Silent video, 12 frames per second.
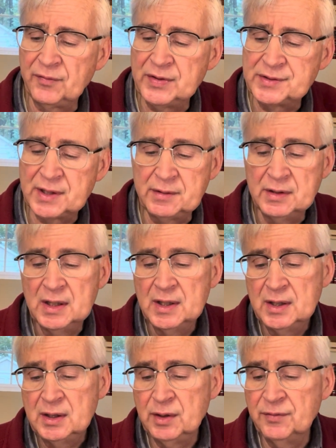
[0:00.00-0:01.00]
He said,
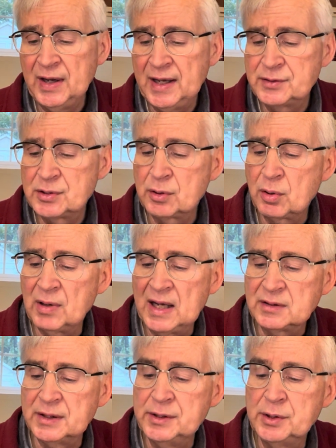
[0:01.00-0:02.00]
You've answered
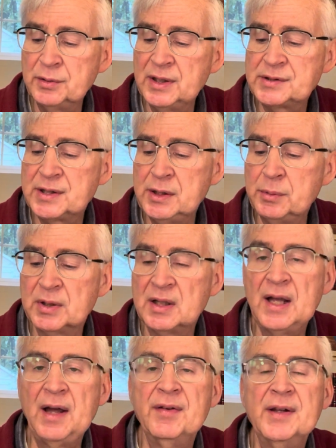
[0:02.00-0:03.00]
correctly. Do this and you will live.